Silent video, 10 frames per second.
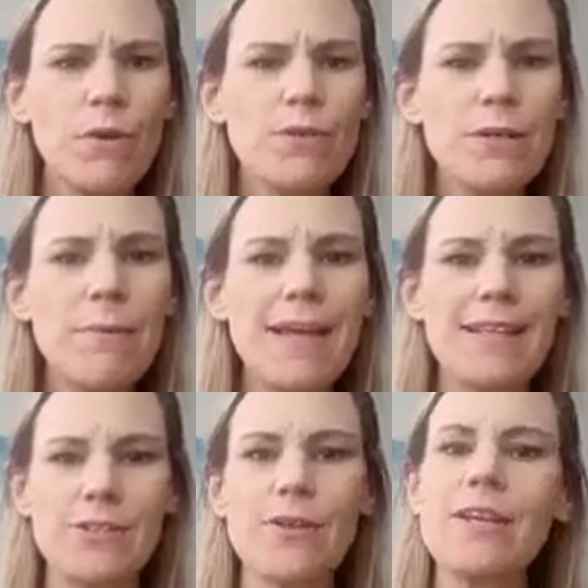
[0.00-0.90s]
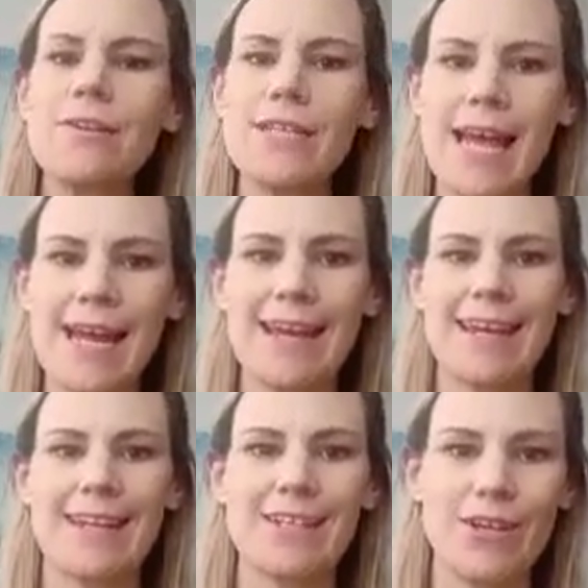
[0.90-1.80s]
Also, make sure that you take
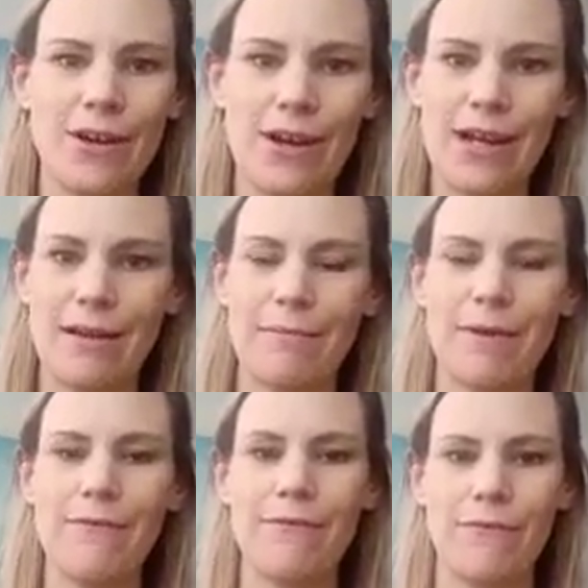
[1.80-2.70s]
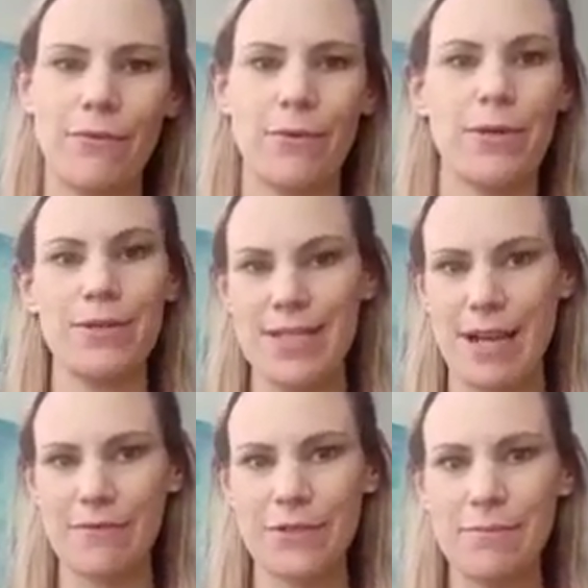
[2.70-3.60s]
time for
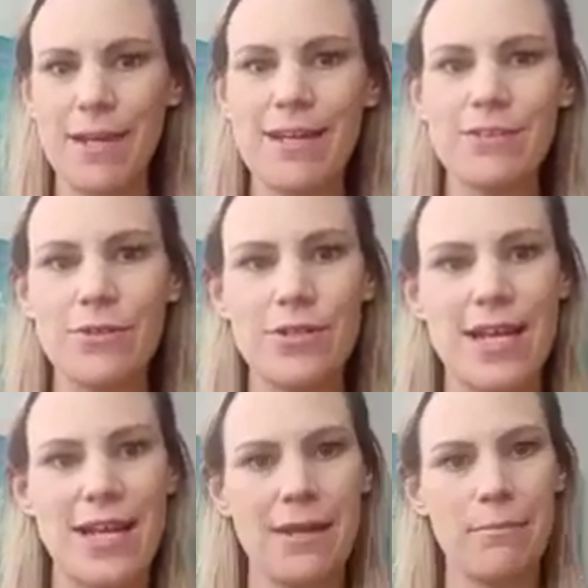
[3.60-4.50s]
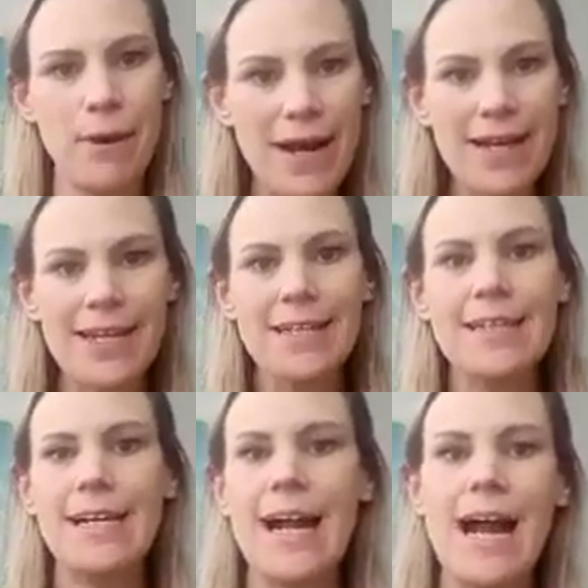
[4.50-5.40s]
yourself. So making sure you're taking a break.
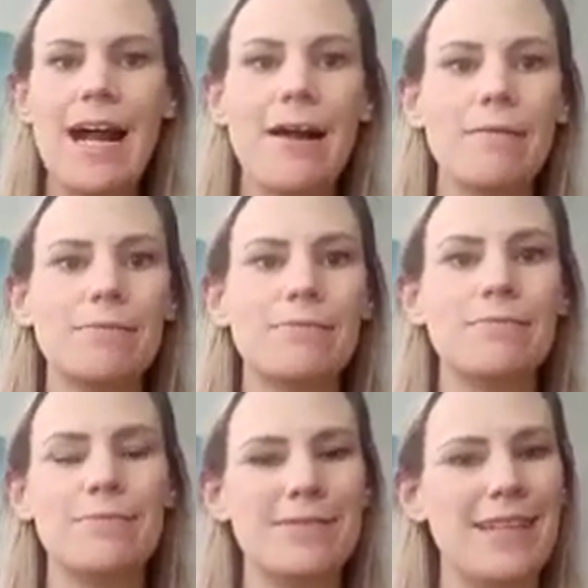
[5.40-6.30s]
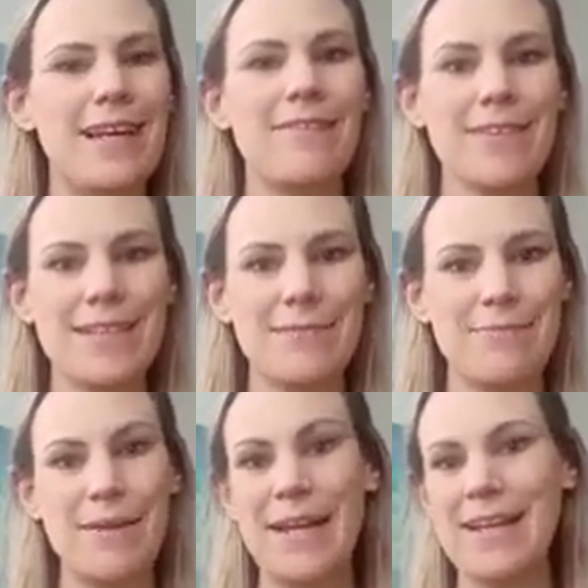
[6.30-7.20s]
This can
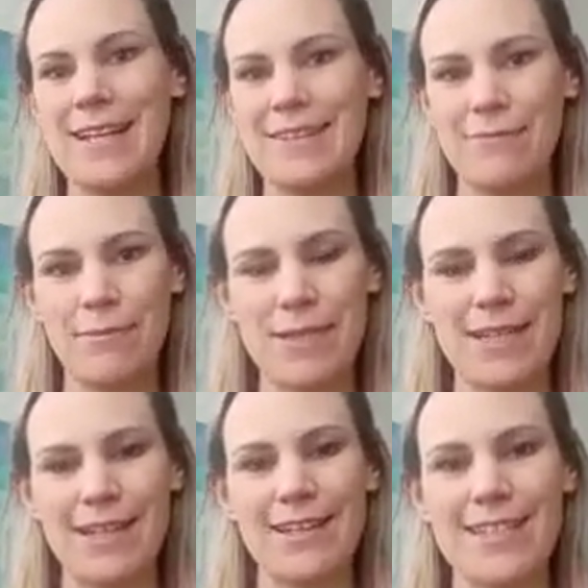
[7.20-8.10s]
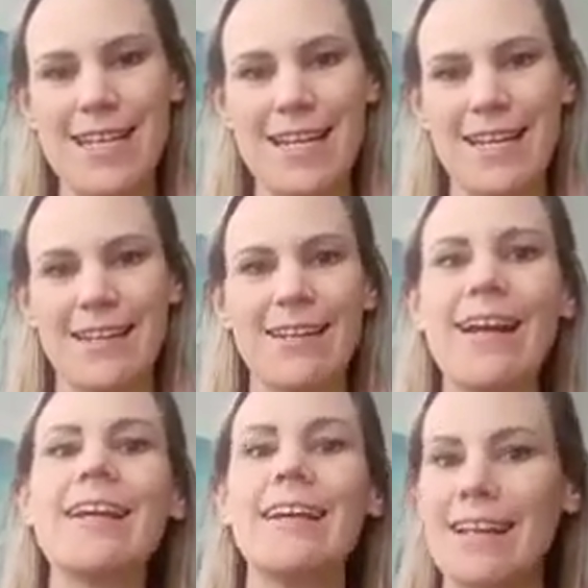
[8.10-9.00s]
be from as little as taking
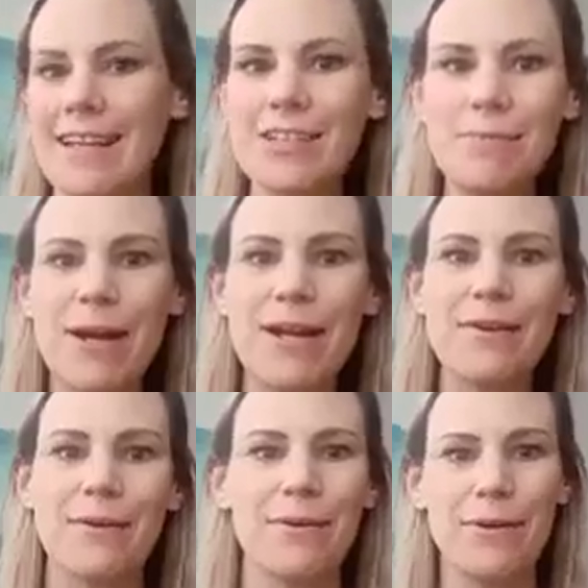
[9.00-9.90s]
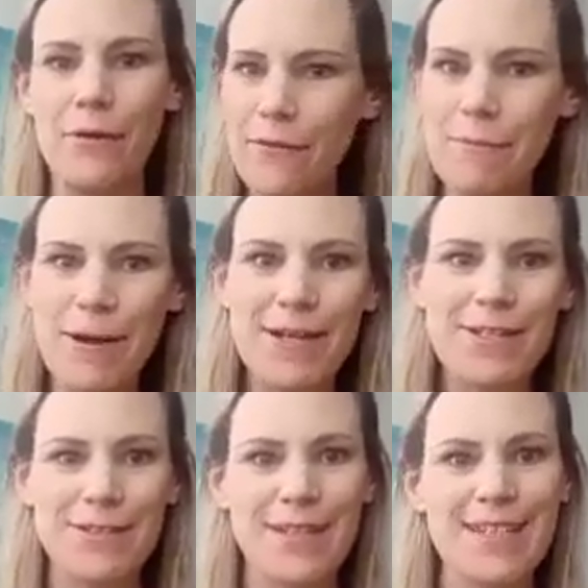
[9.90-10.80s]
like a lunch break or a coffee break
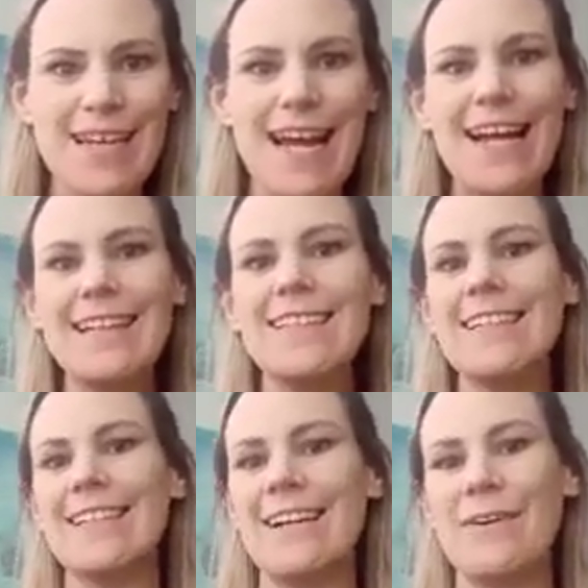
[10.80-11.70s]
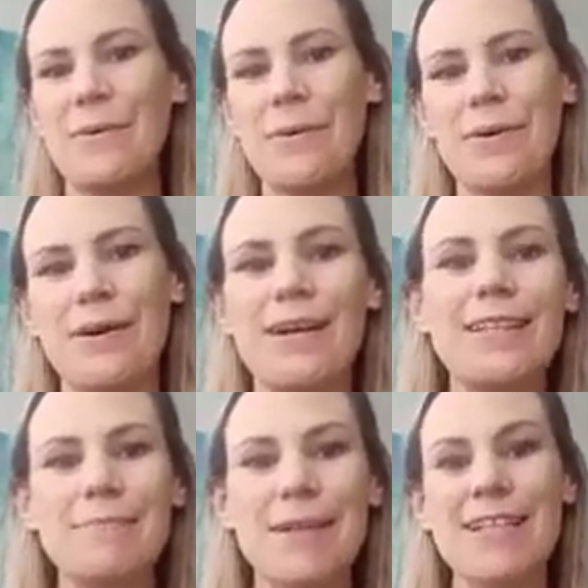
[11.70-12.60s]
during the day, or
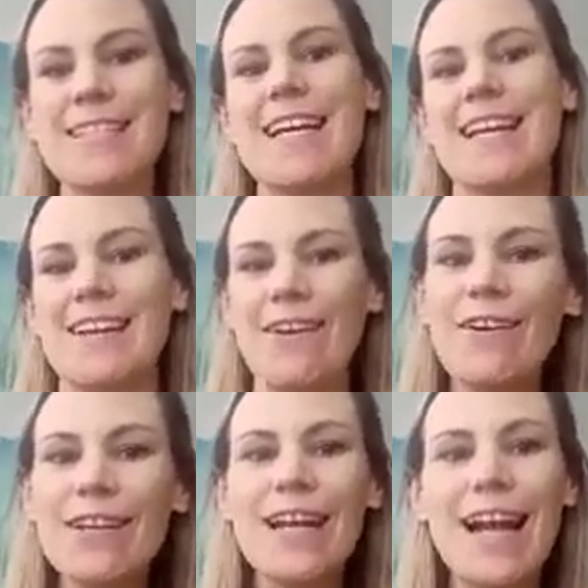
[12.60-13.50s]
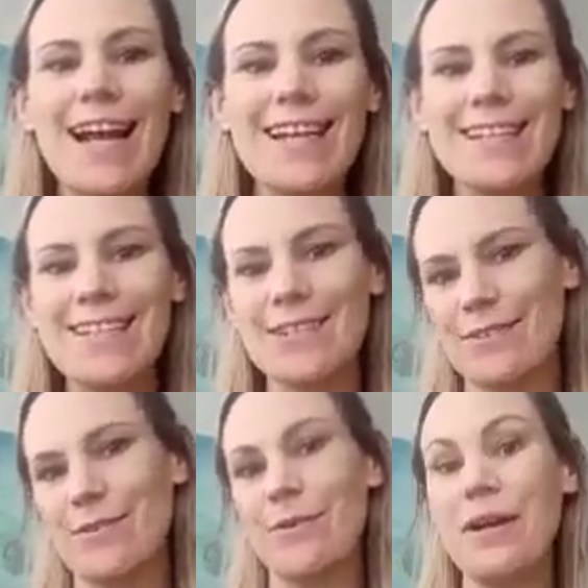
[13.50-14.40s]
as big as taking holidays
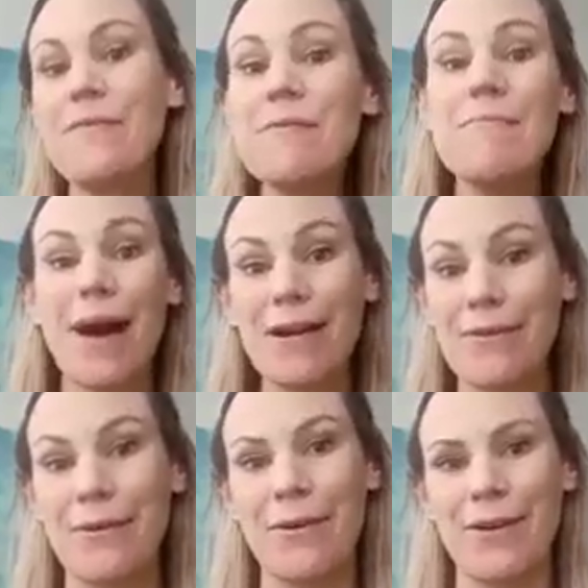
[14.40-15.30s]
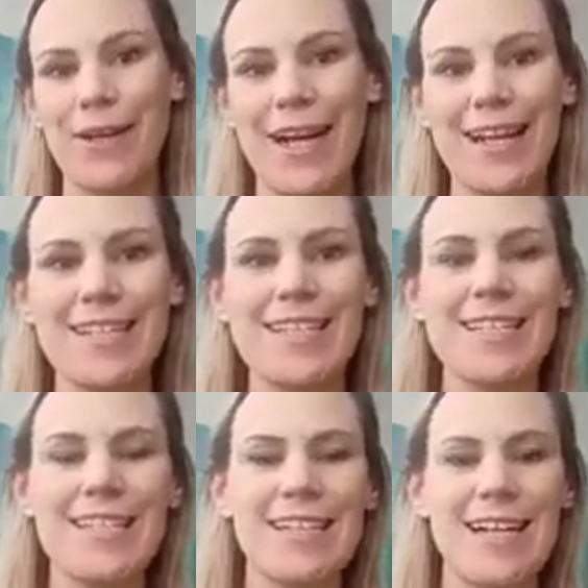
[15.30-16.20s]
or even micro holidays.
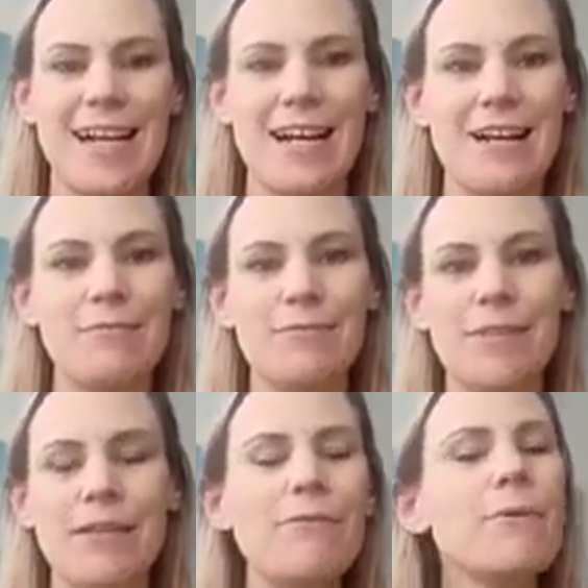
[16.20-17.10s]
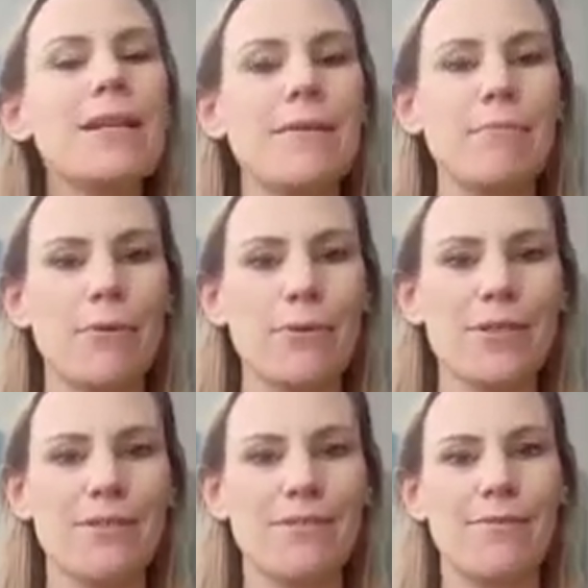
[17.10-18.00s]
It's really
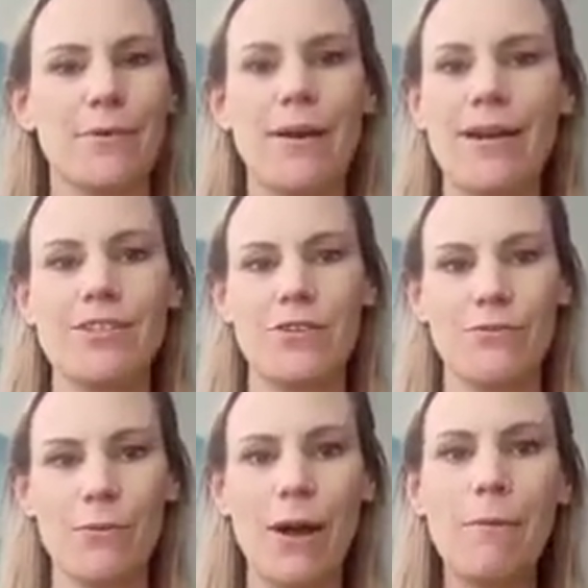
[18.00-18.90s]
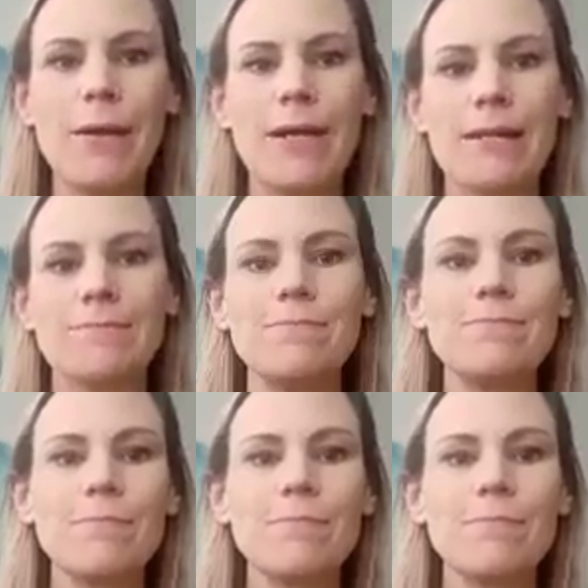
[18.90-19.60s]
important for our general well-being.